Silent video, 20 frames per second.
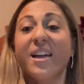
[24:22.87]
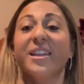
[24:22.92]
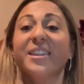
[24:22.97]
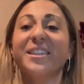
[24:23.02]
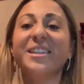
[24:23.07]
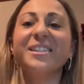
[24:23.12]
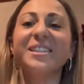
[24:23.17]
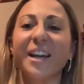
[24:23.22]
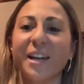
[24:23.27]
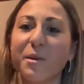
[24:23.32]

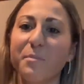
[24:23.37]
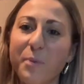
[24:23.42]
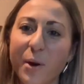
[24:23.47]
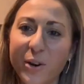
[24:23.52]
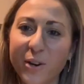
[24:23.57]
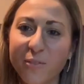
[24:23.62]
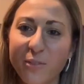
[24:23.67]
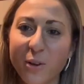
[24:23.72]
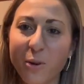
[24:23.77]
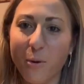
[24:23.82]
The second
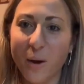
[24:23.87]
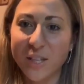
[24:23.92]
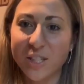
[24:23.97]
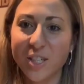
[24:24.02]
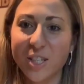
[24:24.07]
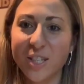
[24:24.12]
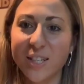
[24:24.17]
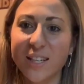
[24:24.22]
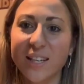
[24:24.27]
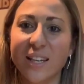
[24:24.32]
part of the
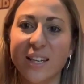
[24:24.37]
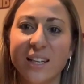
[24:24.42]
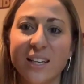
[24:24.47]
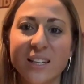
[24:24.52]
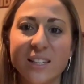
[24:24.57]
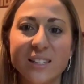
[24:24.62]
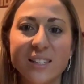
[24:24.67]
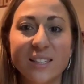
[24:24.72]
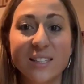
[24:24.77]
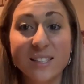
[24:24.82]
question
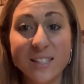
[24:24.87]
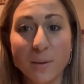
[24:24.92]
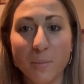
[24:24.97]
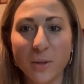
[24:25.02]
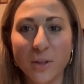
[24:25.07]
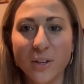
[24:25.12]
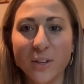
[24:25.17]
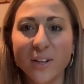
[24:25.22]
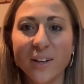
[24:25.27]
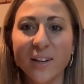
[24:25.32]
is
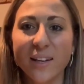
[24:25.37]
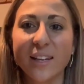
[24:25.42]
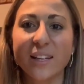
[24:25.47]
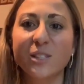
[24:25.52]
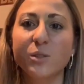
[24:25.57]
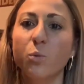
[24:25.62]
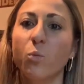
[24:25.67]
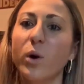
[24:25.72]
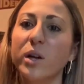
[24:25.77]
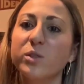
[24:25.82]
similar.
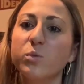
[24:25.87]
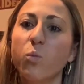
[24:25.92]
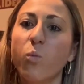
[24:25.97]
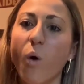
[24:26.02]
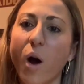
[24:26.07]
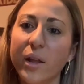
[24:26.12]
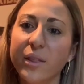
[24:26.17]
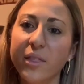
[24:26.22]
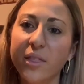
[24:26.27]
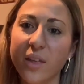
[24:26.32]
It's what's
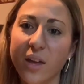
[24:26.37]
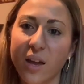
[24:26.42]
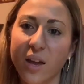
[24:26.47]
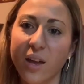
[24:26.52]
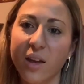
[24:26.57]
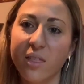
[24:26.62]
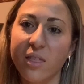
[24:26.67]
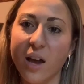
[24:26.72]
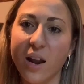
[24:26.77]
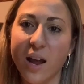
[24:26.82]
one
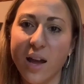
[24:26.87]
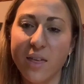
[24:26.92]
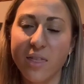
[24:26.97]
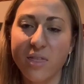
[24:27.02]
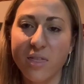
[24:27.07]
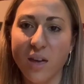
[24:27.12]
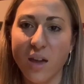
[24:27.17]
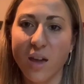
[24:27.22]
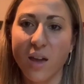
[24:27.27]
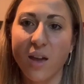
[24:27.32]
thing that I
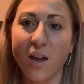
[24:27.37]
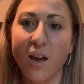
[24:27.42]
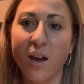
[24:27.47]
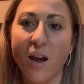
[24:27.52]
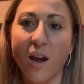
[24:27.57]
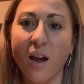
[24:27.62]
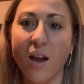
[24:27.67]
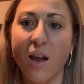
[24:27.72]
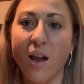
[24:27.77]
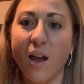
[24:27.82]
think
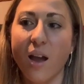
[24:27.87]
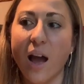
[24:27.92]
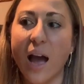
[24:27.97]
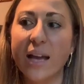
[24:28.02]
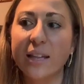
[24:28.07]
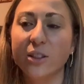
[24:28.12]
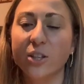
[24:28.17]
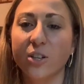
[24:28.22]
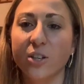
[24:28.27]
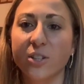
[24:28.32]
I
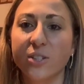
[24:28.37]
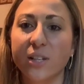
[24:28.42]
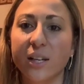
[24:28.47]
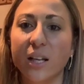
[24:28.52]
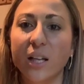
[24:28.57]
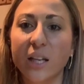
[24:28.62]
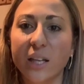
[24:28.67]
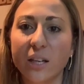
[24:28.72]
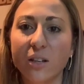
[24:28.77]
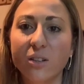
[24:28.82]
learned in
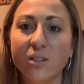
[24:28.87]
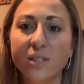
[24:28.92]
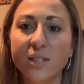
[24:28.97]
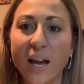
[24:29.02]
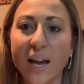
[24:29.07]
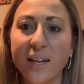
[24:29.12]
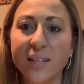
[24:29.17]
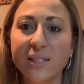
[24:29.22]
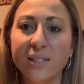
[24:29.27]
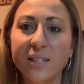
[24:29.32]
clinical
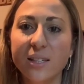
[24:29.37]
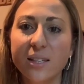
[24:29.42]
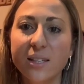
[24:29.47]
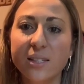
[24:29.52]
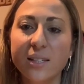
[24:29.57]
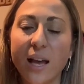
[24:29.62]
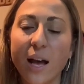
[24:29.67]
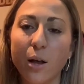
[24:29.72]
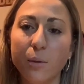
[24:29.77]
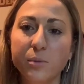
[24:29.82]

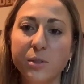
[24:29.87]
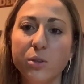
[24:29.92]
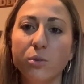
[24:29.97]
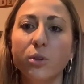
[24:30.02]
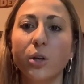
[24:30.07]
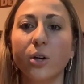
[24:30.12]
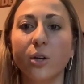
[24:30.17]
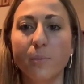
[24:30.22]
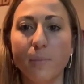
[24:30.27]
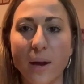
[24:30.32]
sciences helps you
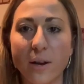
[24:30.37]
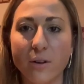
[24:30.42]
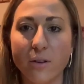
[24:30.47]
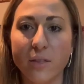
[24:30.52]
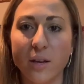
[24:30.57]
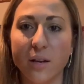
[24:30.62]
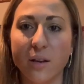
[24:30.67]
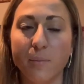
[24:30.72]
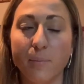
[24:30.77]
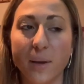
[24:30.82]
learn better
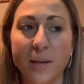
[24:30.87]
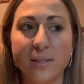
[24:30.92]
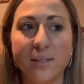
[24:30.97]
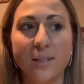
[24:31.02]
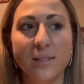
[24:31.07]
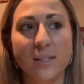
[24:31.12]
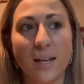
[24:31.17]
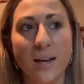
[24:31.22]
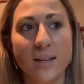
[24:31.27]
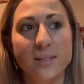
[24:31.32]
than in
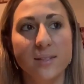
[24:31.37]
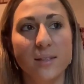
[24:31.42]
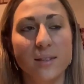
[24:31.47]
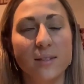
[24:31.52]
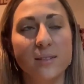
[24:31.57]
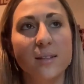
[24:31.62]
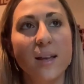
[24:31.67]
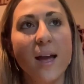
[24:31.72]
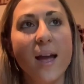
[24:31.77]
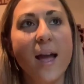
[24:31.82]
basic sciences.